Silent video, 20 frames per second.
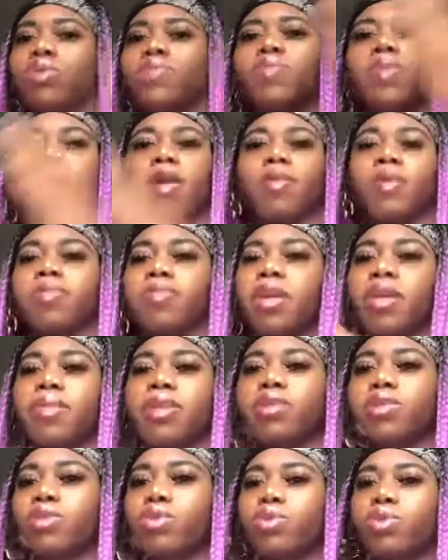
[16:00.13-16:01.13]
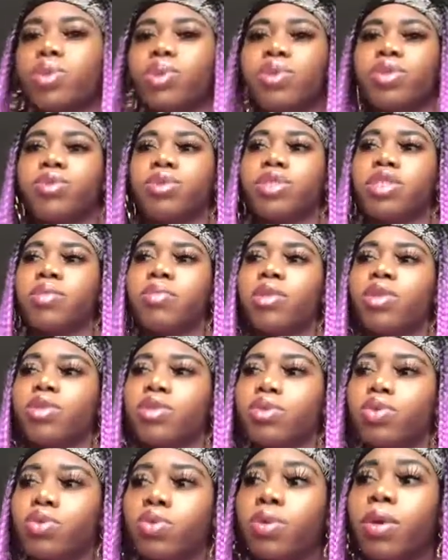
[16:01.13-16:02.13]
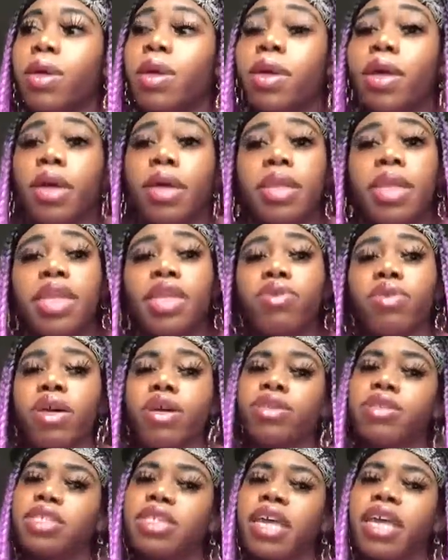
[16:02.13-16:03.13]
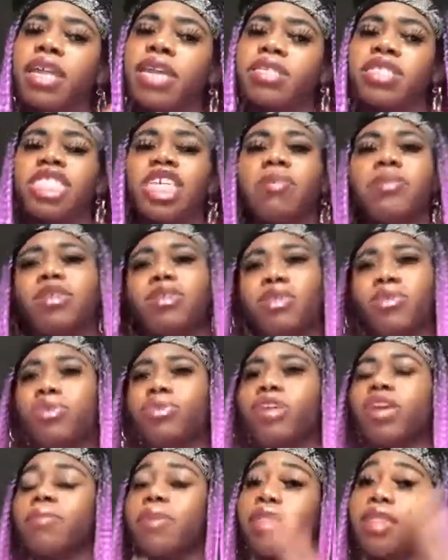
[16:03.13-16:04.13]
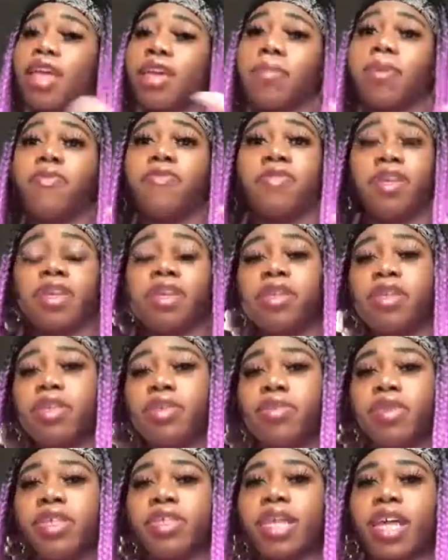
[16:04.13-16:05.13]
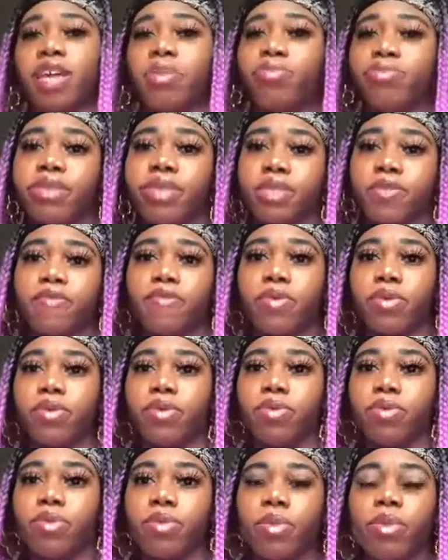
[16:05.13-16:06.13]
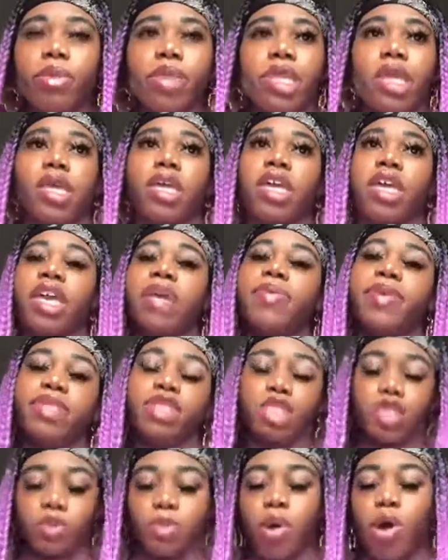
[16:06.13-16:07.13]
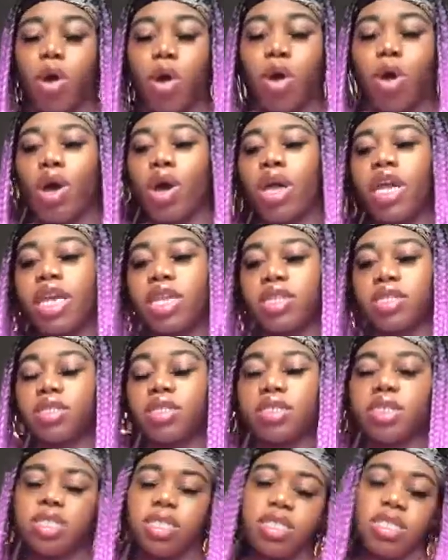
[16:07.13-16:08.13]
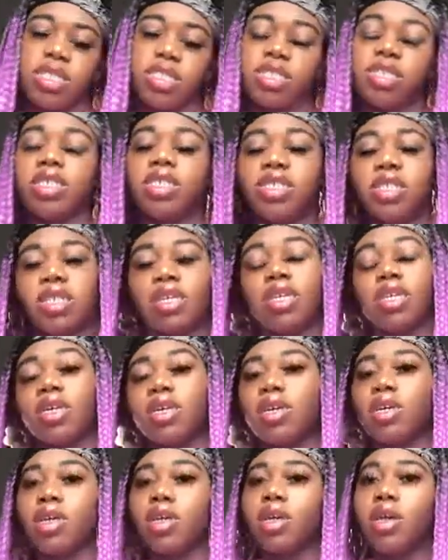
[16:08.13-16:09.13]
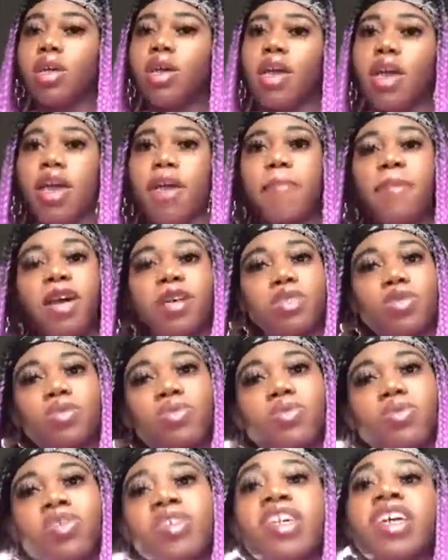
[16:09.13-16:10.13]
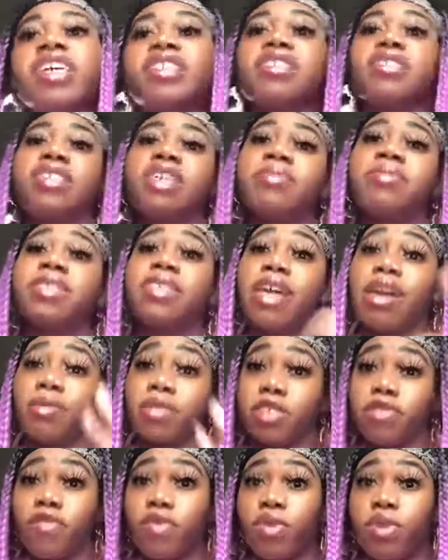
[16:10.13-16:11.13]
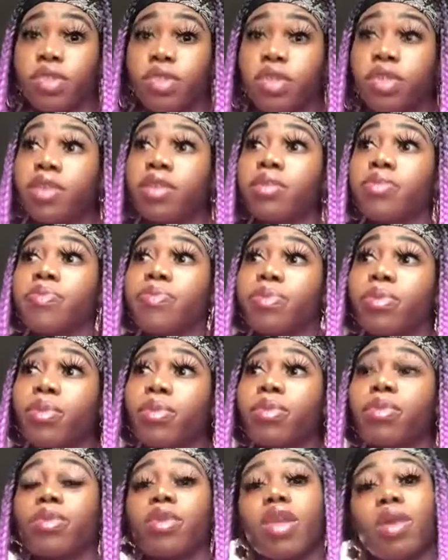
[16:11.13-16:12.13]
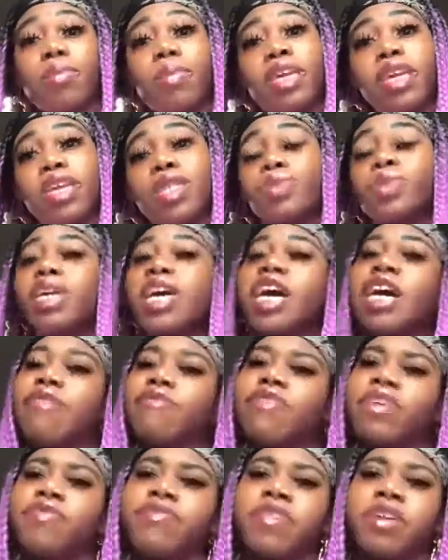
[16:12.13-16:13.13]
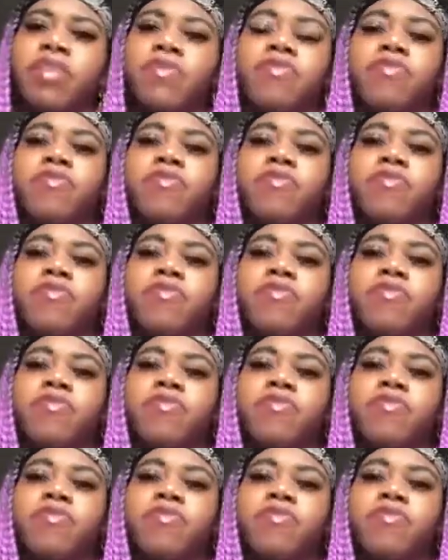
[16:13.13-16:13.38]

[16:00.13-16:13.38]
private public schools when you was in middle school, then you will understand that some of the school that they be feeding you is like prison food. It be small and in my school, yes, sometimes the food is good because we have different